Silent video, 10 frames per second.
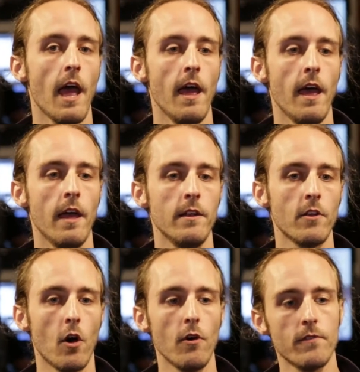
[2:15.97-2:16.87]

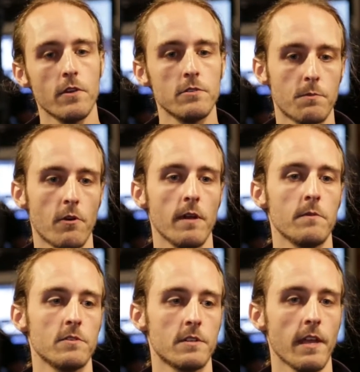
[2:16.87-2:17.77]
and all of those
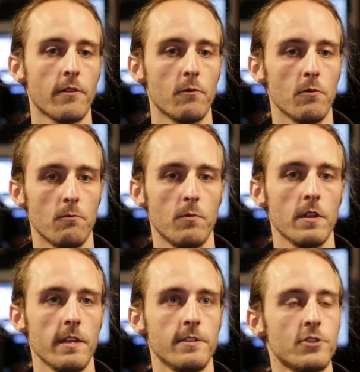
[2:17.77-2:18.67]
parameters together will
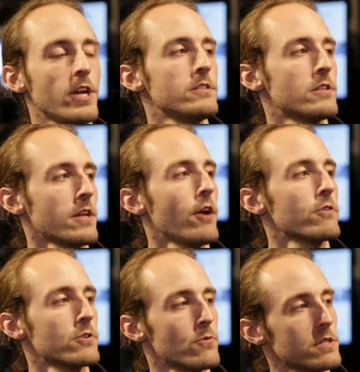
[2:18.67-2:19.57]
really change the
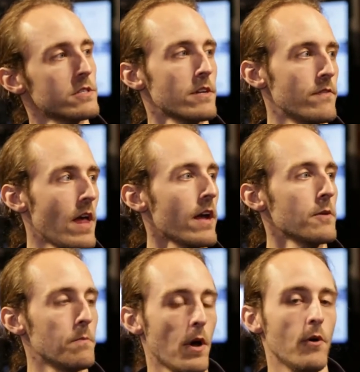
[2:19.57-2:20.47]
characteristic of that
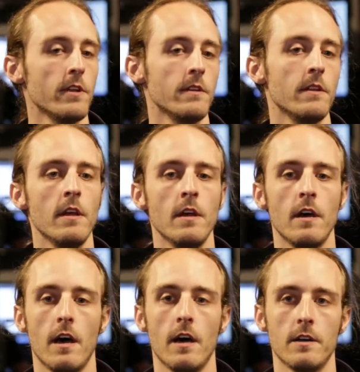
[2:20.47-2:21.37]
component.
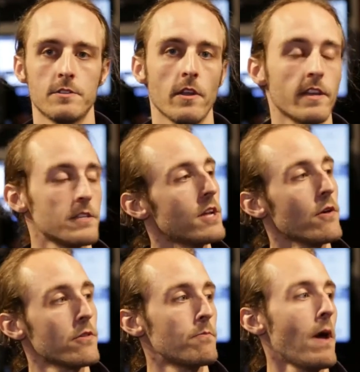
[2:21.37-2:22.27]
So like a
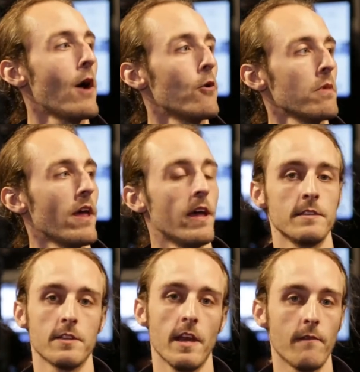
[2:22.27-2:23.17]
stealth power plant
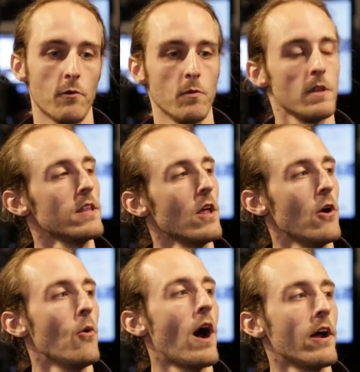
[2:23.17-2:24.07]
is going to have a really
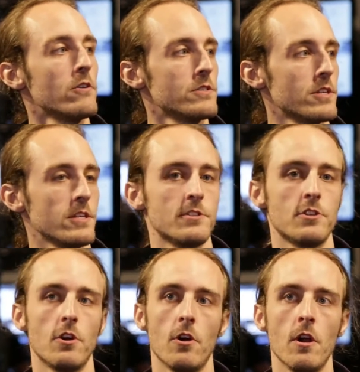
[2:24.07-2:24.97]
low IR
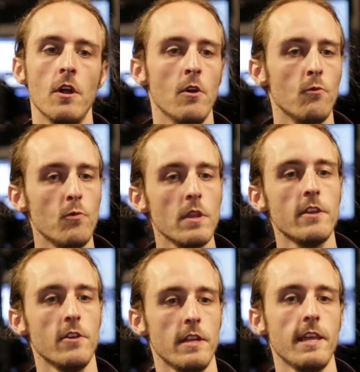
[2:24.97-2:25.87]
signature, really
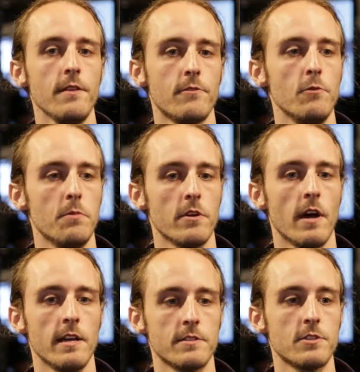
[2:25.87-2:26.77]
good heat throughput
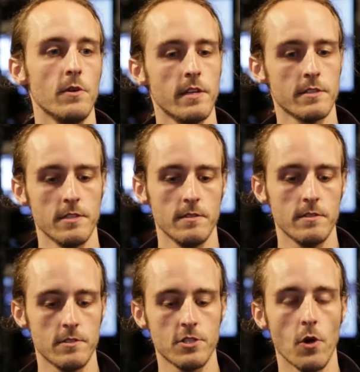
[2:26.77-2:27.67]
on it, so it doesn't
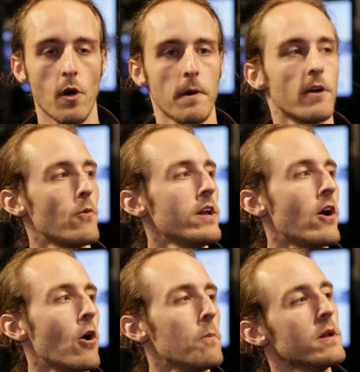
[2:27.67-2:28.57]
show up on a
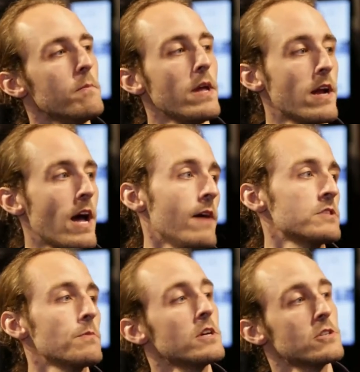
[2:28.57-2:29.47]
radar, but it may not have
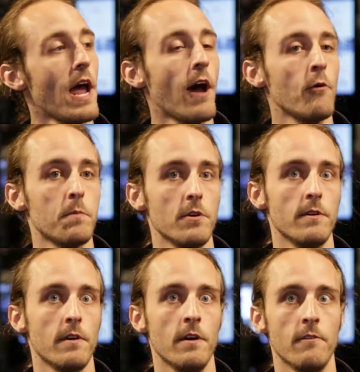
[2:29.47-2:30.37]
as much
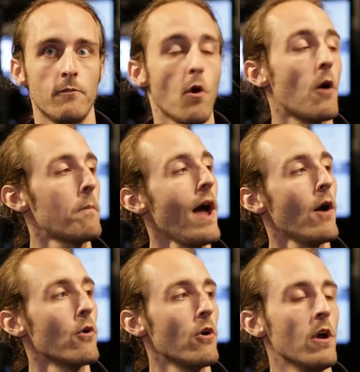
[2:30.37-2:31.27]
output of raw
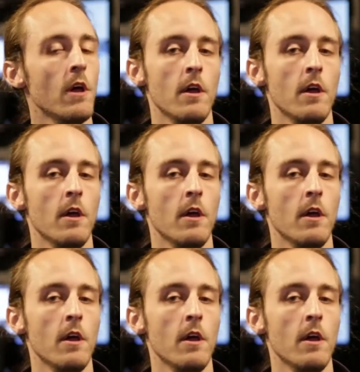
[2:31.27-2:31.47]
power.